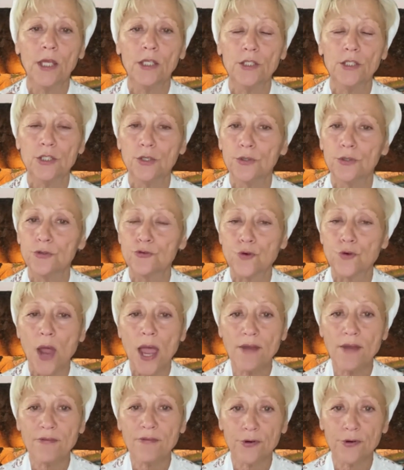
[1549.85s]
the
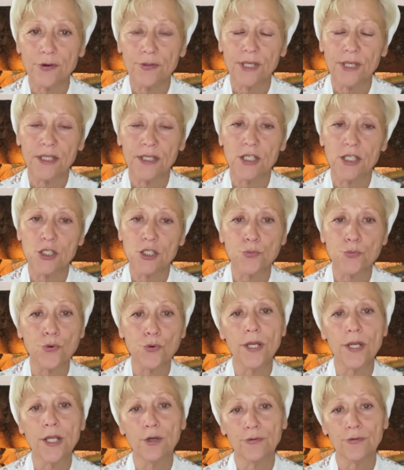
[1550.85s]
driver that is
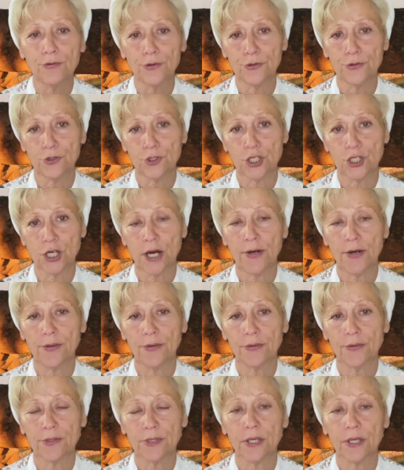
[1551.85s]
ruling over the
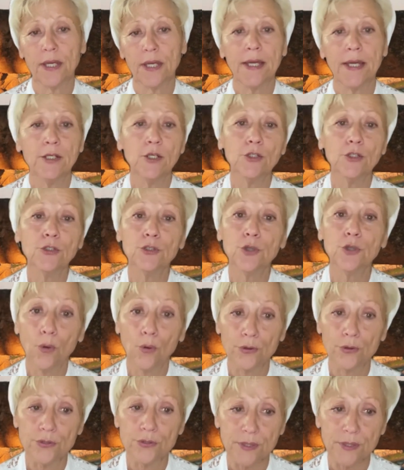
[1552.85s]
chariot and not the
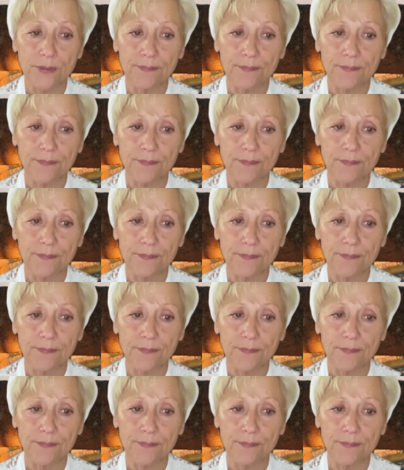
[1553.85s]
horse.